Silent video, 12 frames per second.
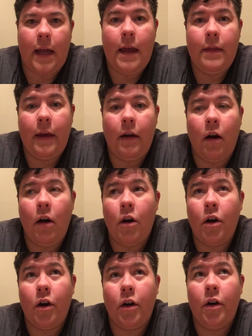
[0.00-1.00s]
and they
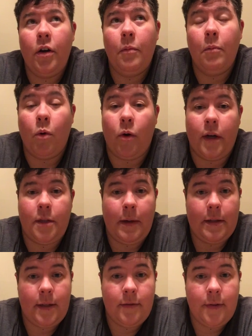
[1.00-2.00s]
are more
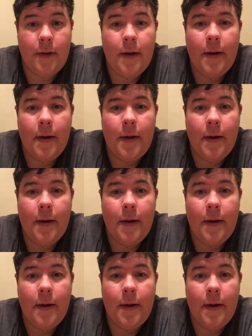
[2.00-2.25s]
expensive.